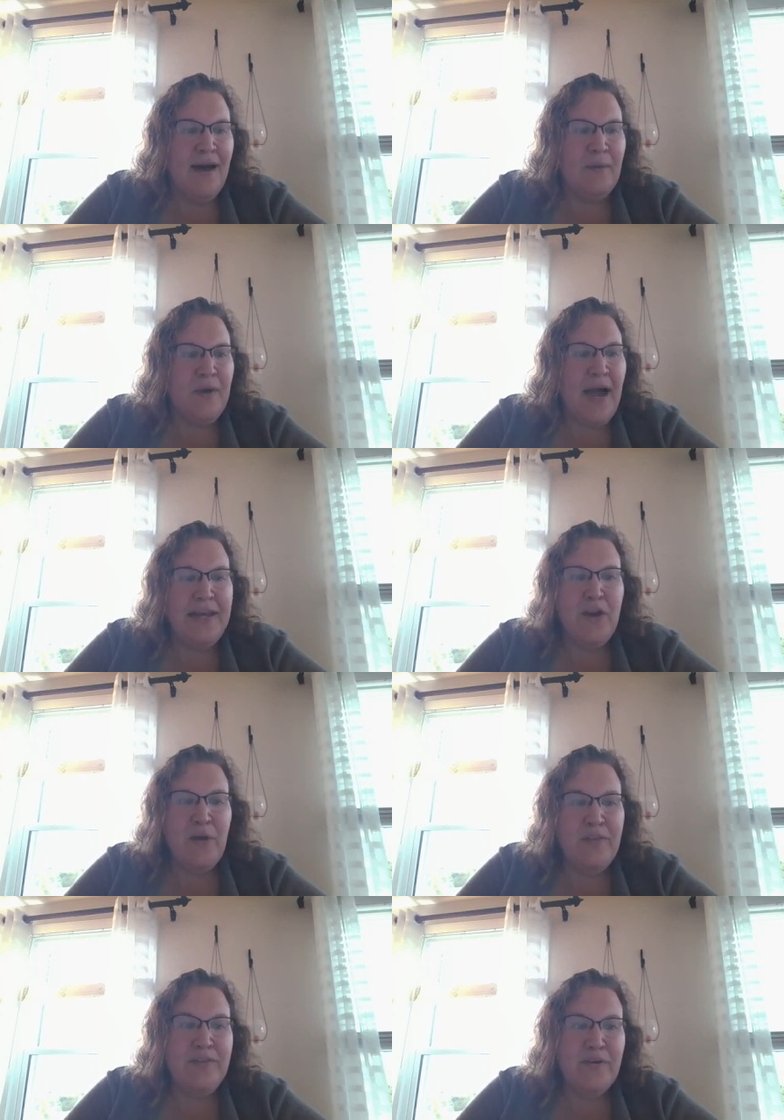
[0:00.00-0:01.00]
Um, I
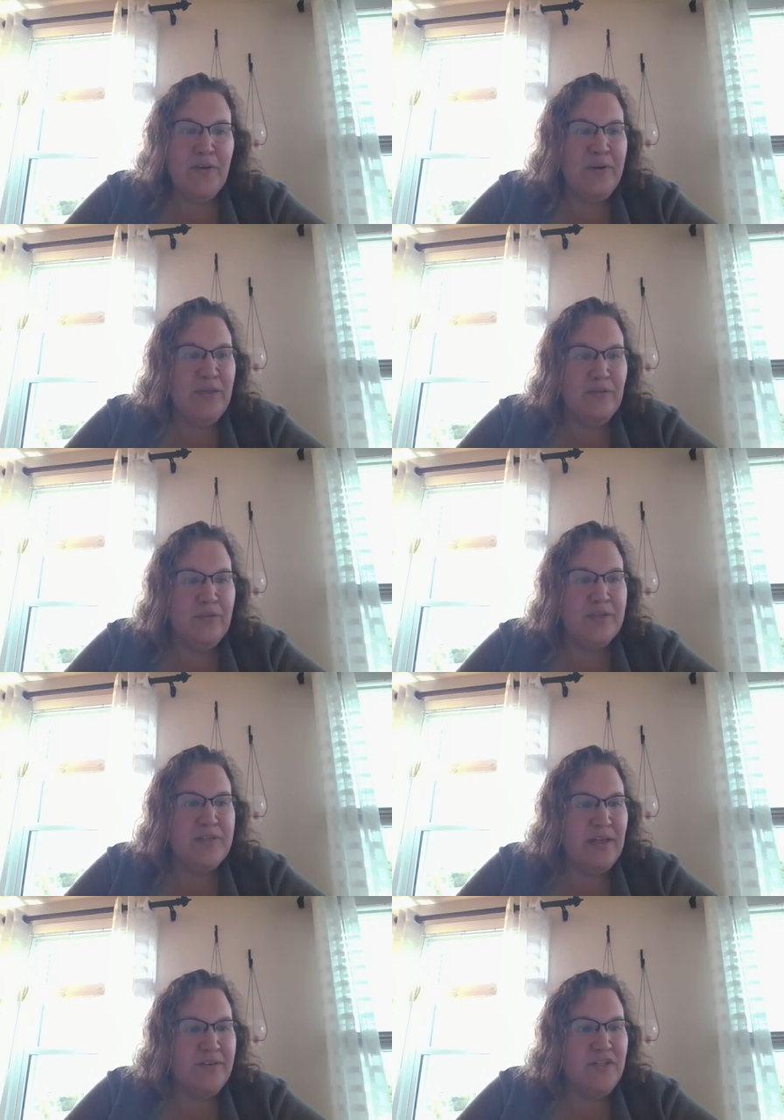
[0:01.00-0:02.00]
know that they're going through the
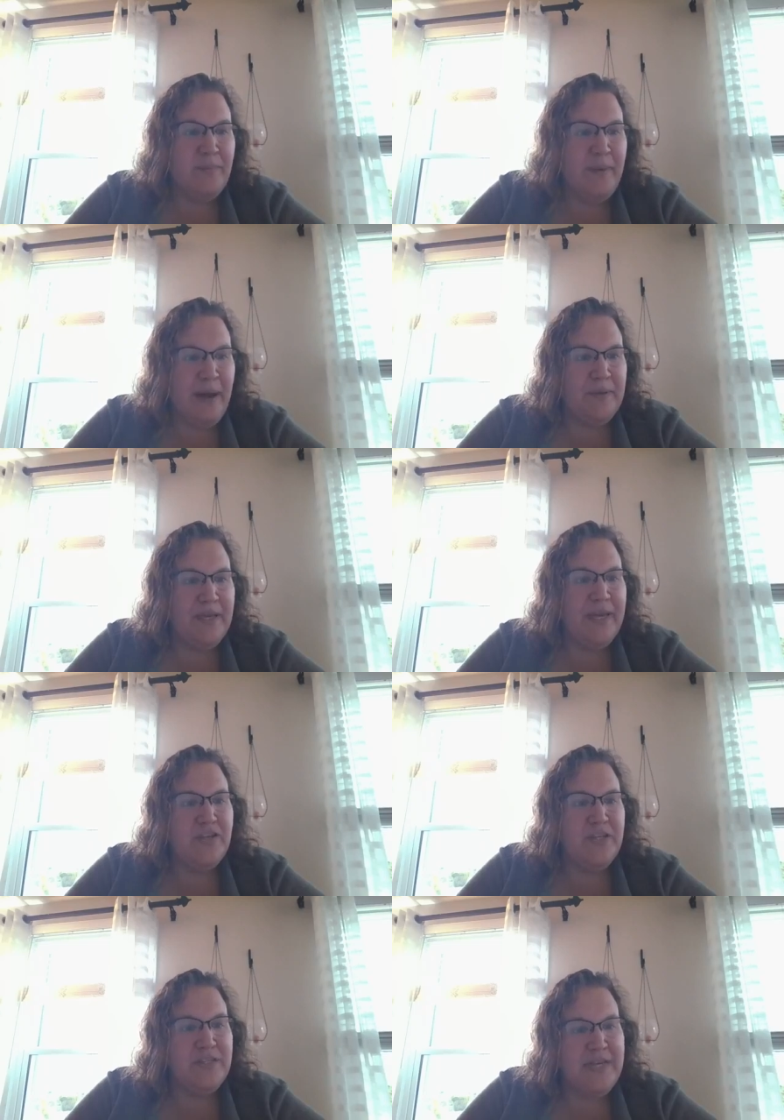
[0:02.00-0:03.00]
scholarship
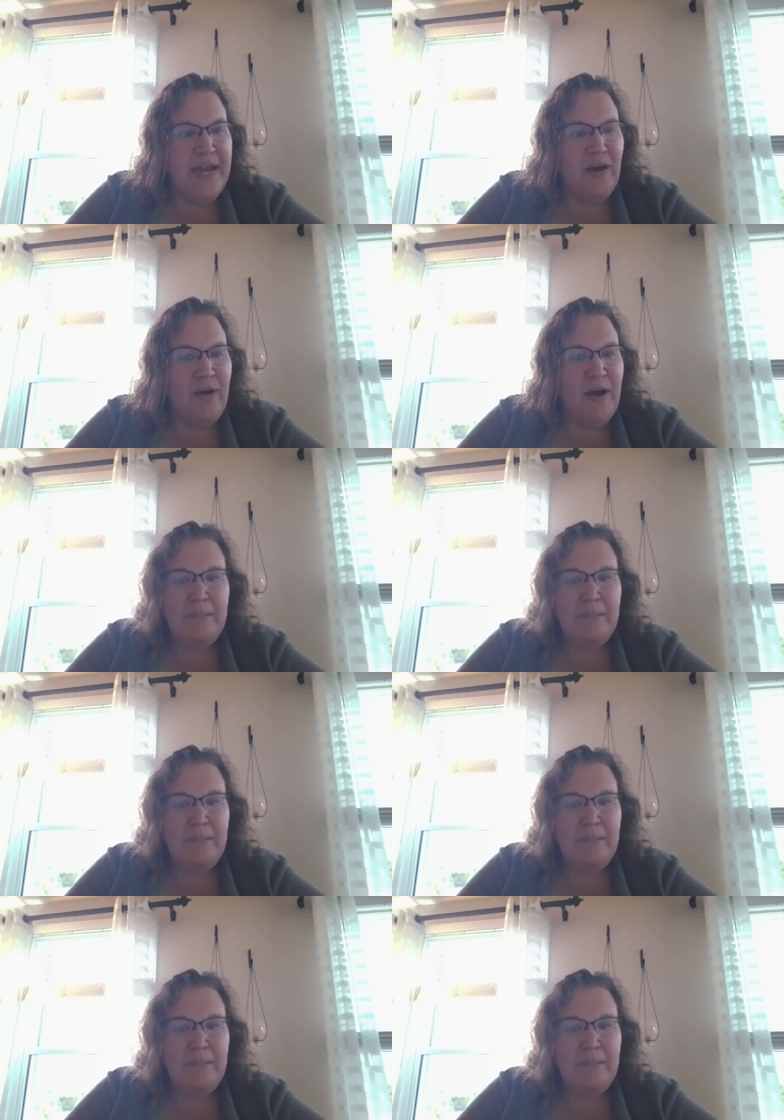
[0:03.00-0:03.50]
applications now.